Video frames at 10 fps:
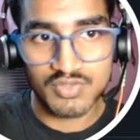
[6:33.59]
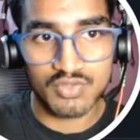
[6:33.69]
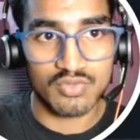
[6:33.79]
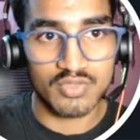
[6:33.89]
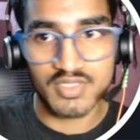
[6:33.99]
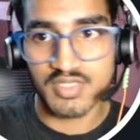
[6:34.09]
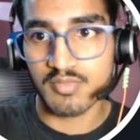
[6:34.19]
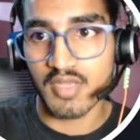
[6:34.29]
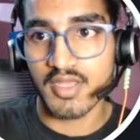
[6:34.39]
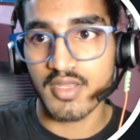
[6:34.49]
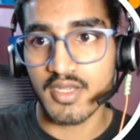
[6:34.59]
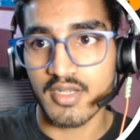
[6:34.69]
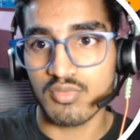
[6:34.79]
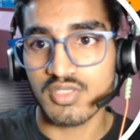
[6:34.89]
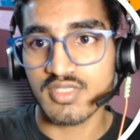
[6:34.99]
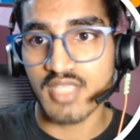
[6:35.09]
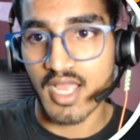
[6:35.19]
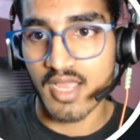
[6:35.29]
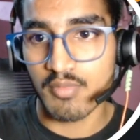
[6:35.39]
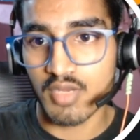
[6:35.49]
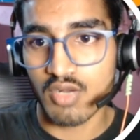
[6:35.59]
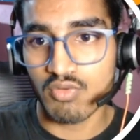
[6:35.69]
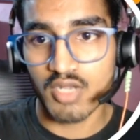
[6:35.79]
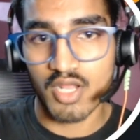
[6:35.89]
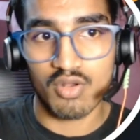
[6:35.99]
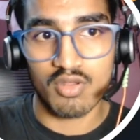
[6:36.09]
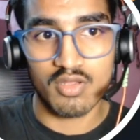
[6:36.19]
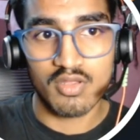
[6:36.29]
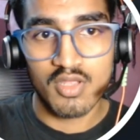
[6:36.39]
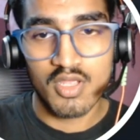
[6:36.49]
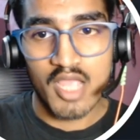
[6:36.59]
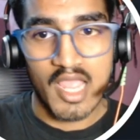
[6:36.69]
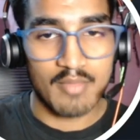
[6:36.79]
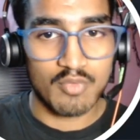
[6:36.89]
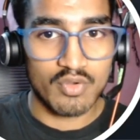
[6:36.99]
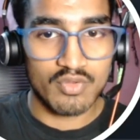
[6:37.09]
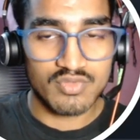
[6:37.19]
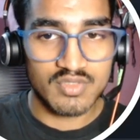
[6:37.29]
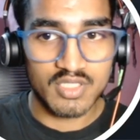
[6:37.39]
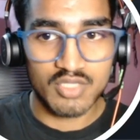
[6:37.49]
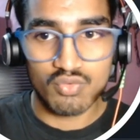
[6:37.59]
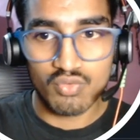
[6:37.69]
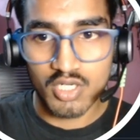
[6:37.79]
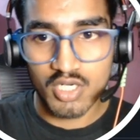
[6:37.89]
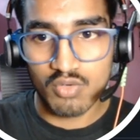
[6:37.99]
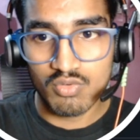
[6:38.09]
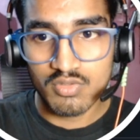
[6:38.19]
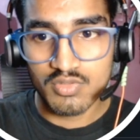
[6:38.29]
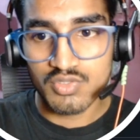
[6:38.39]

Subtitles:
So this is my AWS IAM account. Now I'm not using the root account.